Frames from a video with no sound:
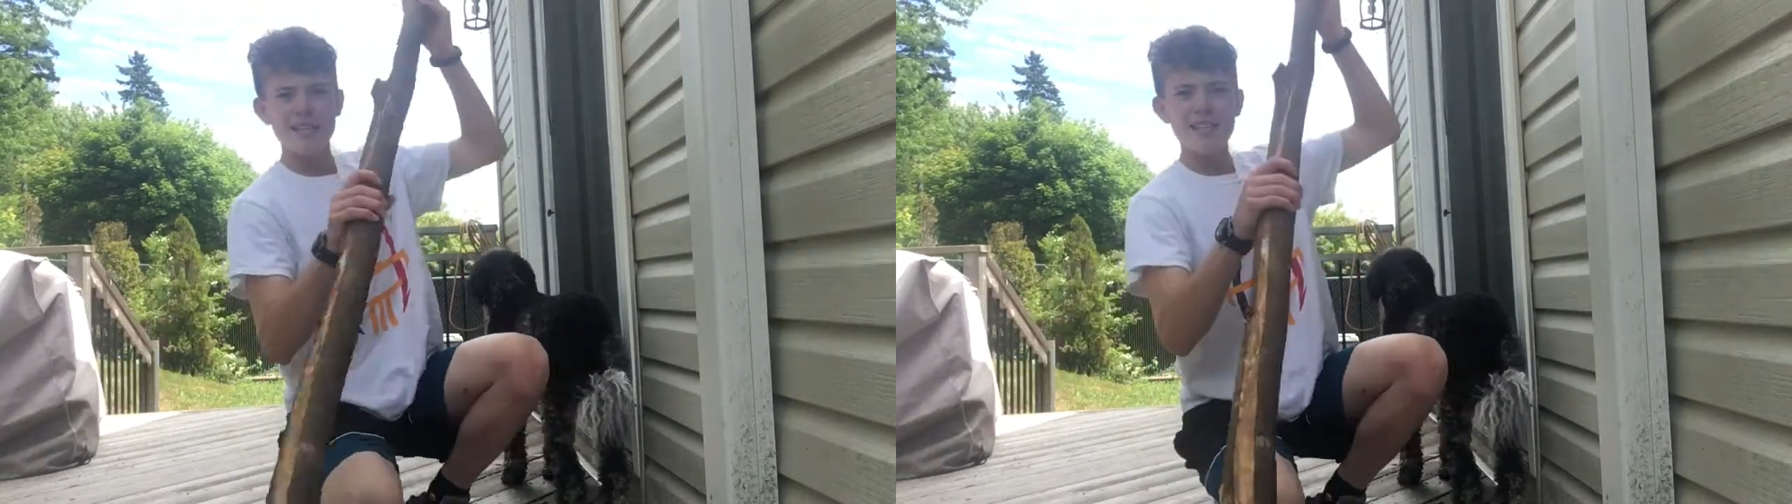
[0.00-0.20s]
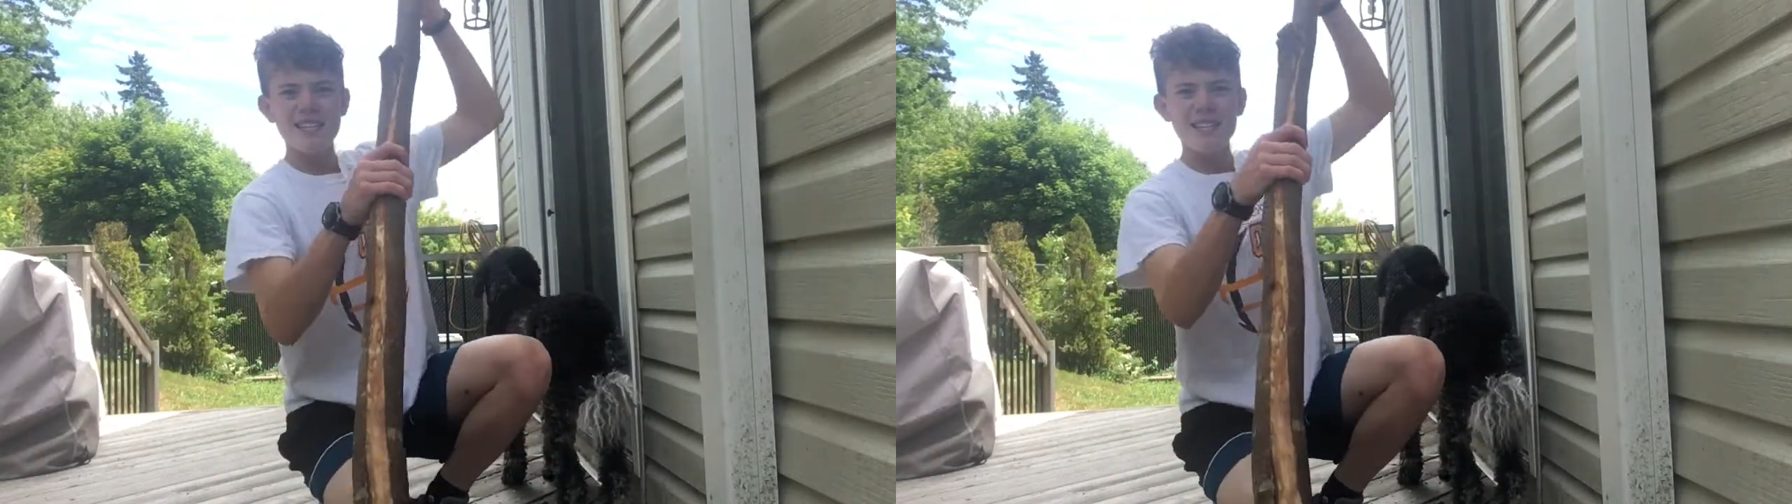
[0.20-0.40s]

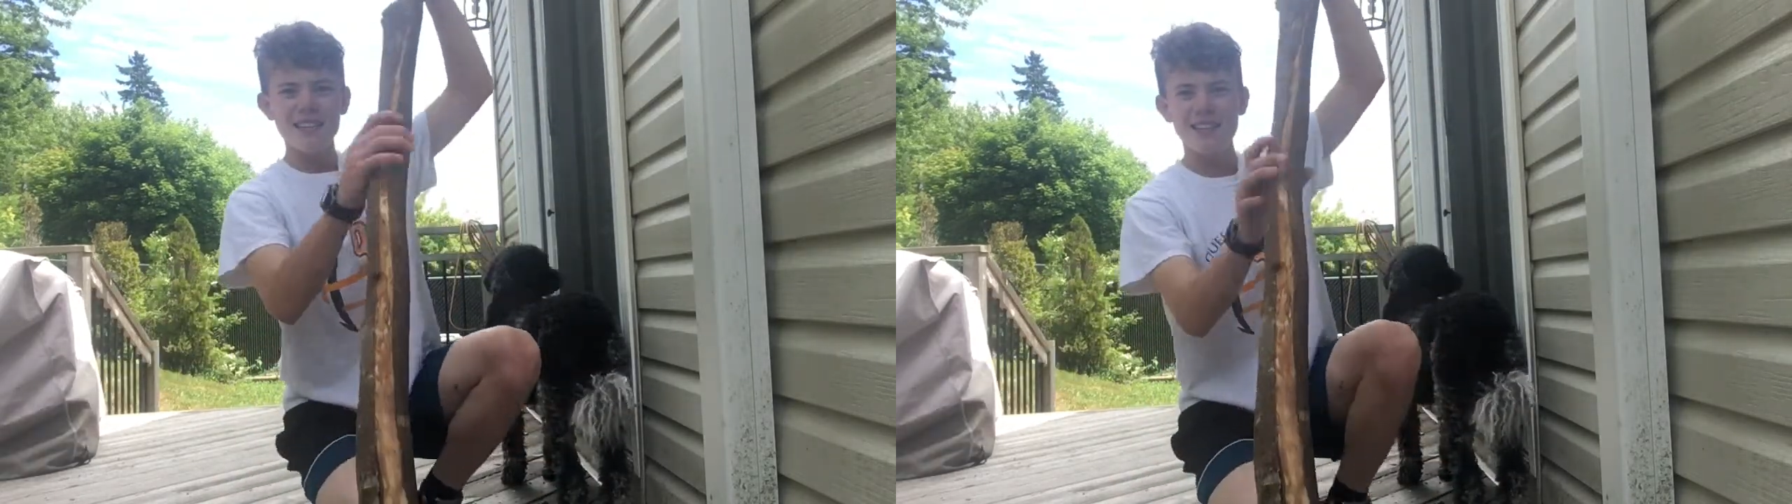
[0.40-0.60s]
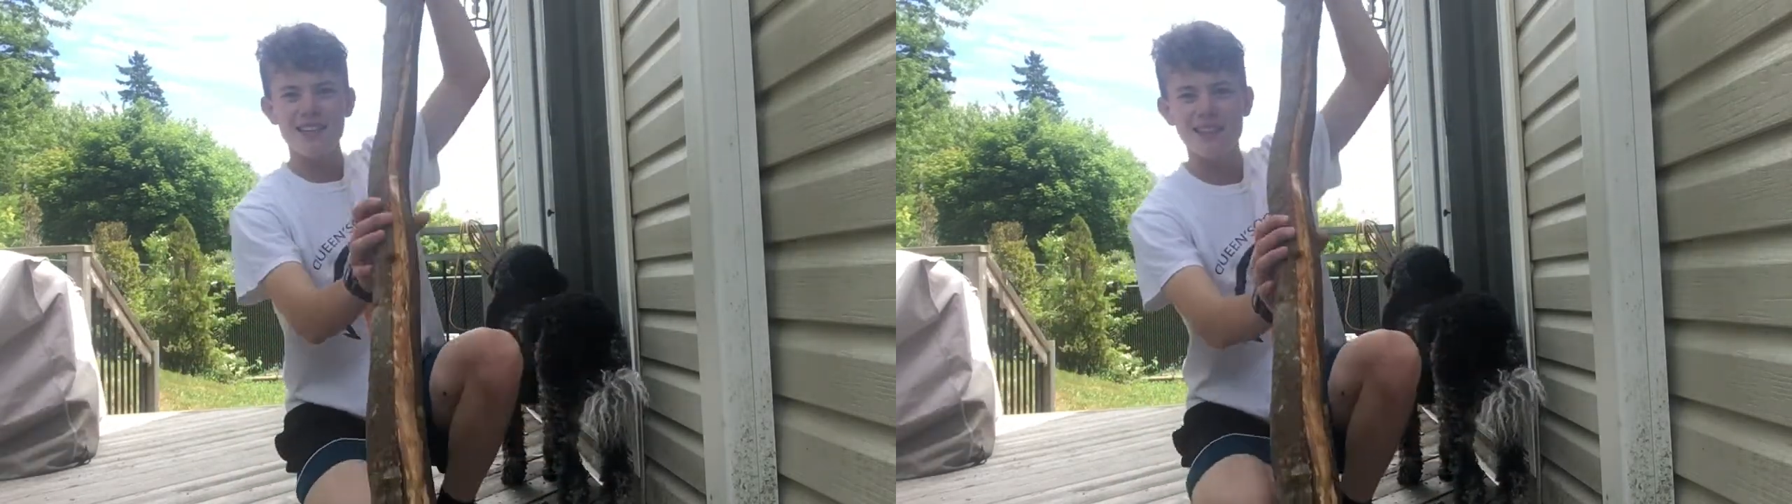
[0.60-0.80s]
decently